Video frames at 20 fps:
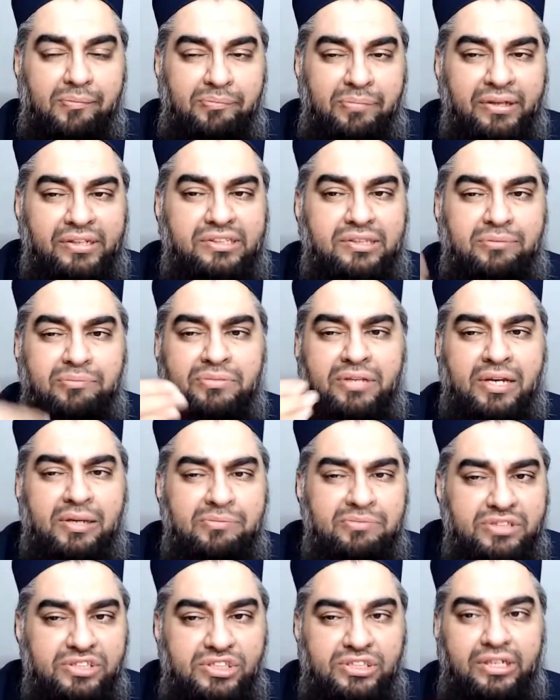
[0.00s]
But
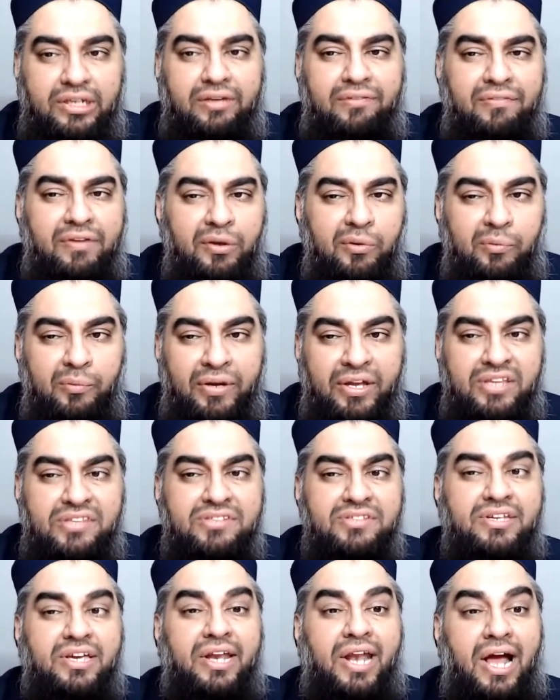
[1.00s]
sometimes achieving
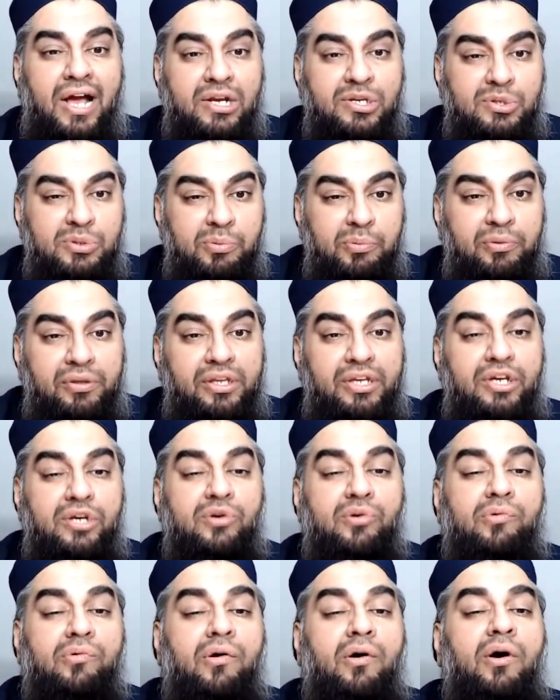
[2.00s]
wins can actually
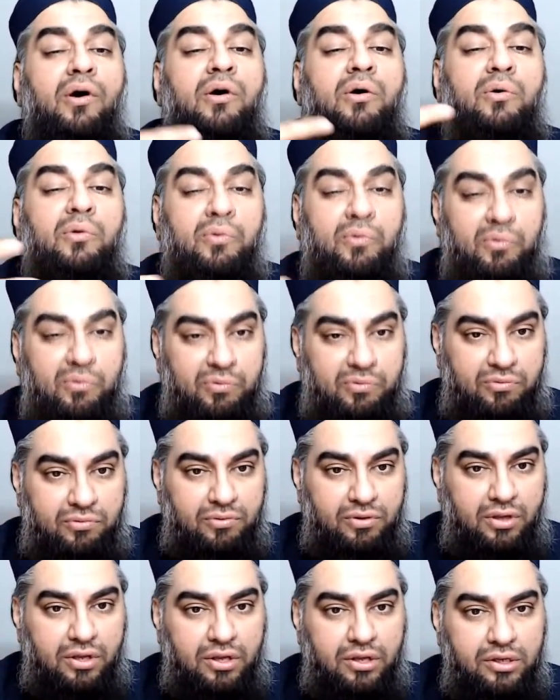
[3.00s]
grow
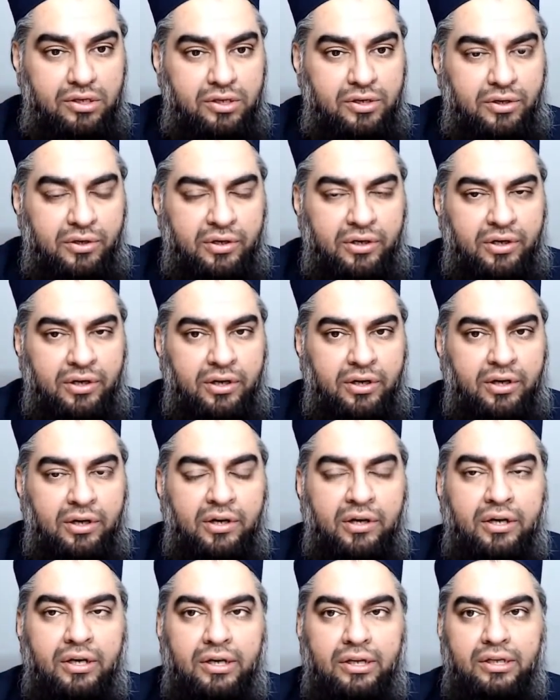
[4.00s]

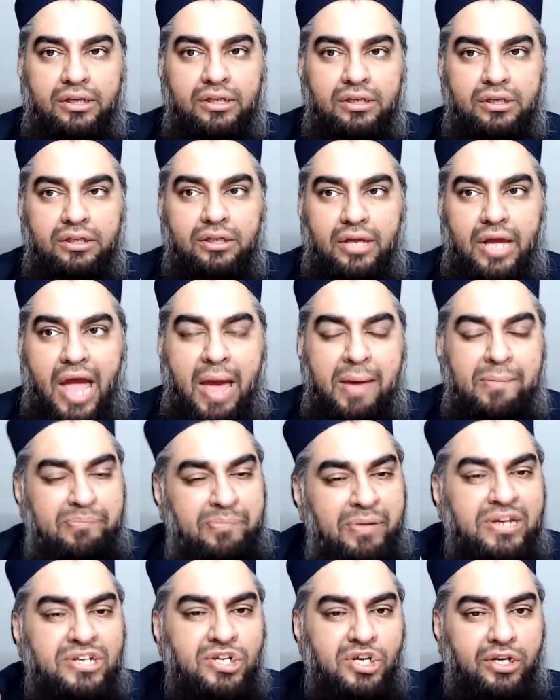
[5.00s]
your
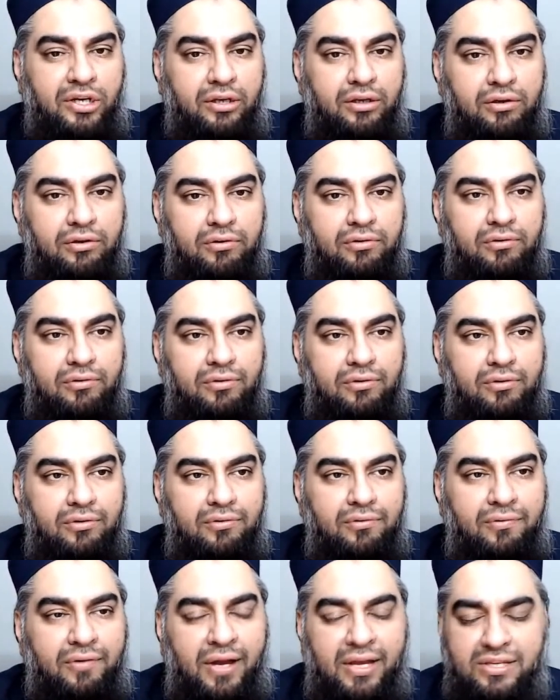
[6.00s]
ambition,
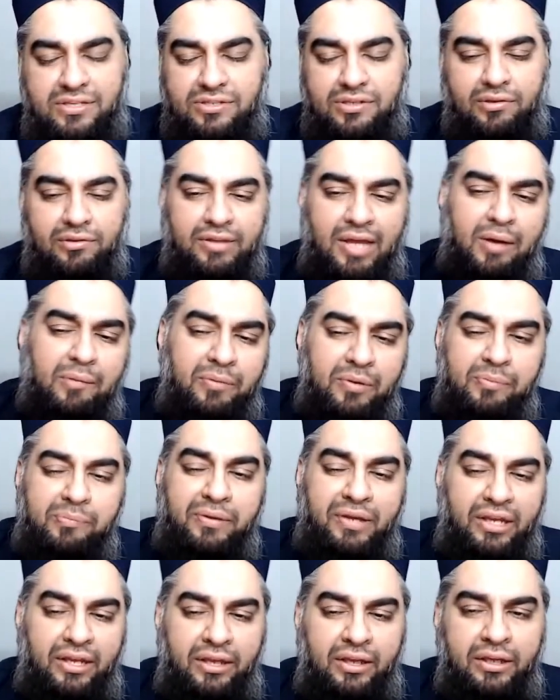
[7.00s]
right? So that would
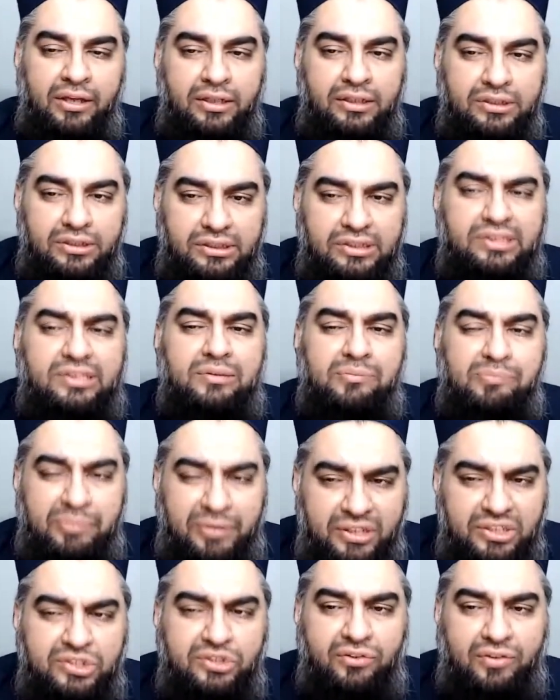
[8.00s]
be just some
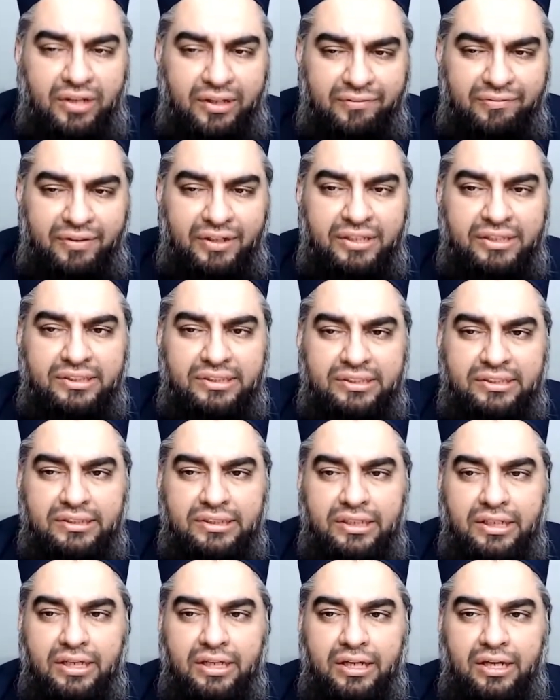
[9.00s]
personal advice
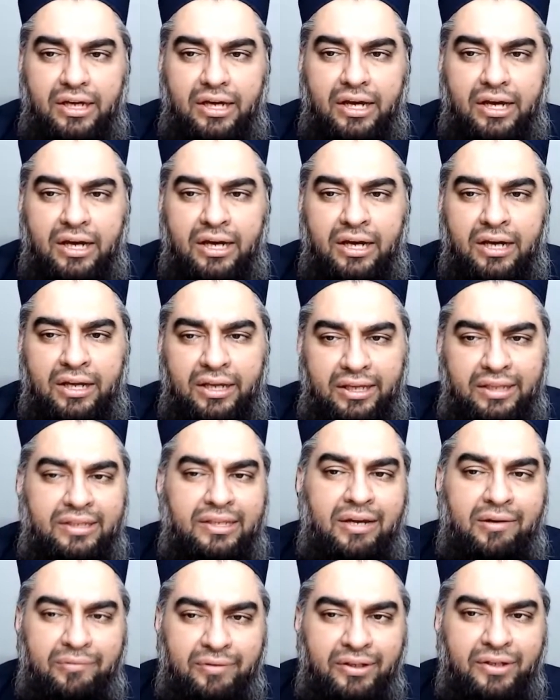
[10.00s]
in
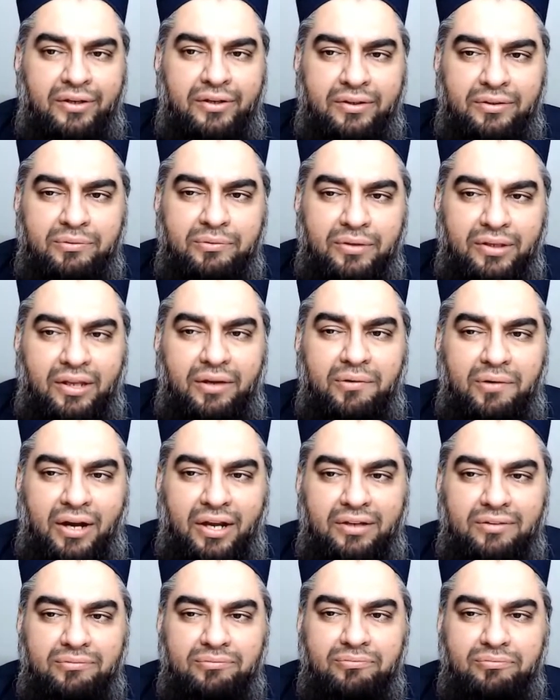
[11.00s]
that regard. Wallahu
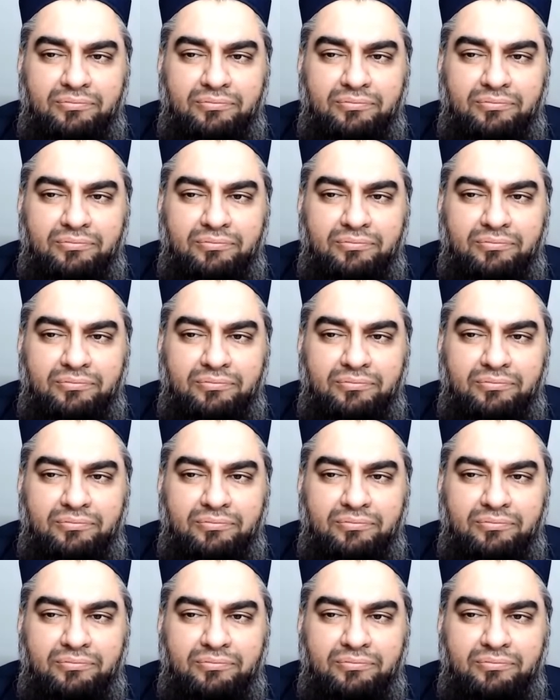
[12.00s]
a'lam.